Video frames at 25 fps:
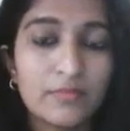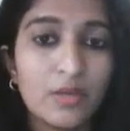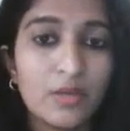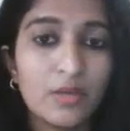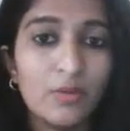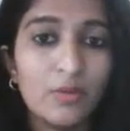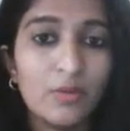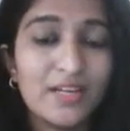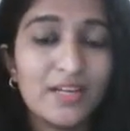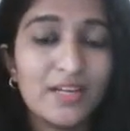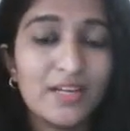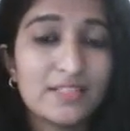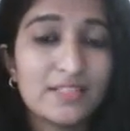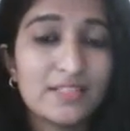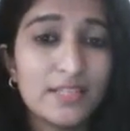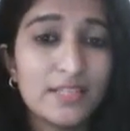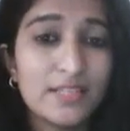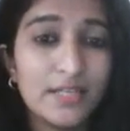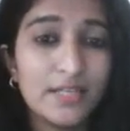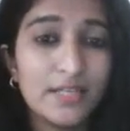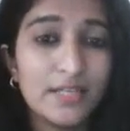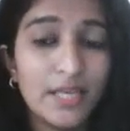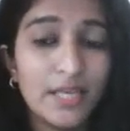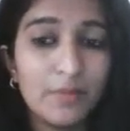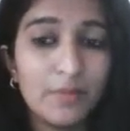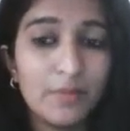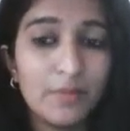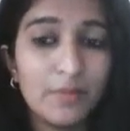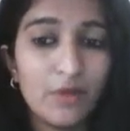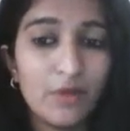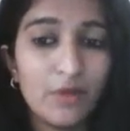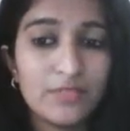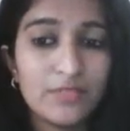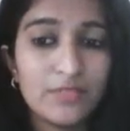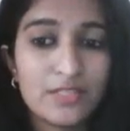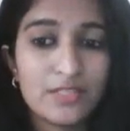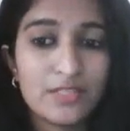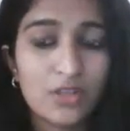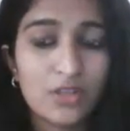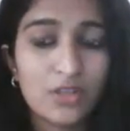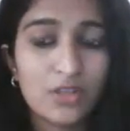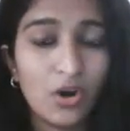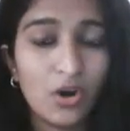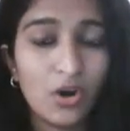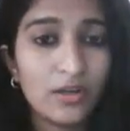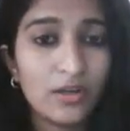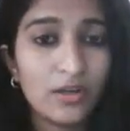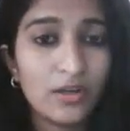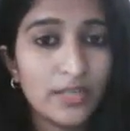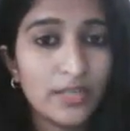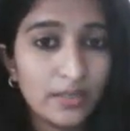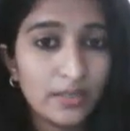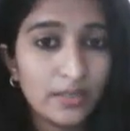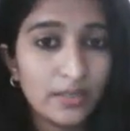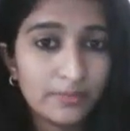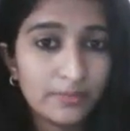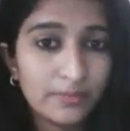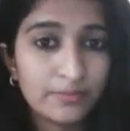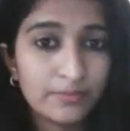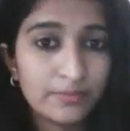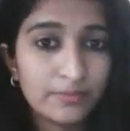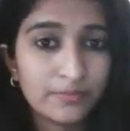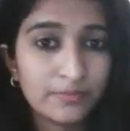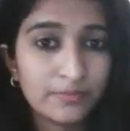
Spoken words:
What is the name of this organ?